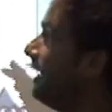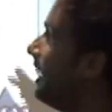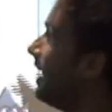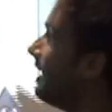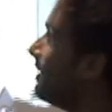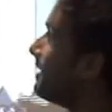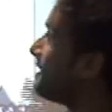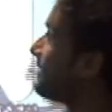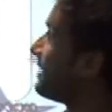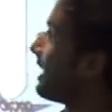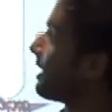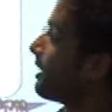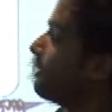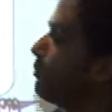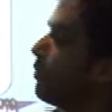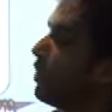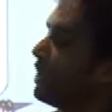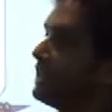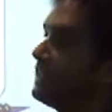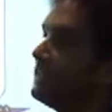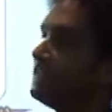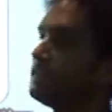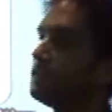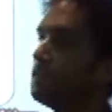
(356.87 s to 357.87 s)
and the second
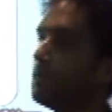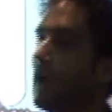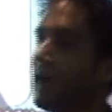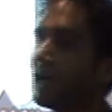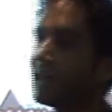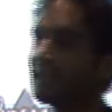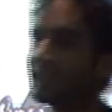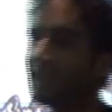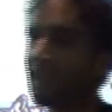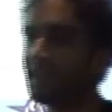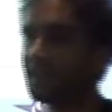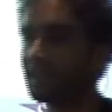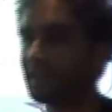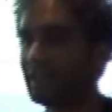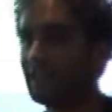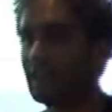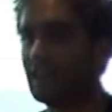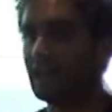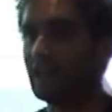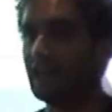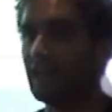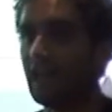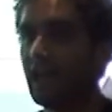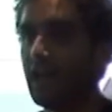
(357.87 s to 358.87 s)
one is to access
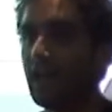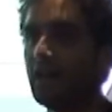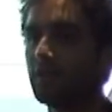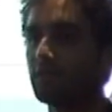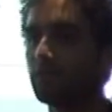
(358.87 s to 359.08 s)
the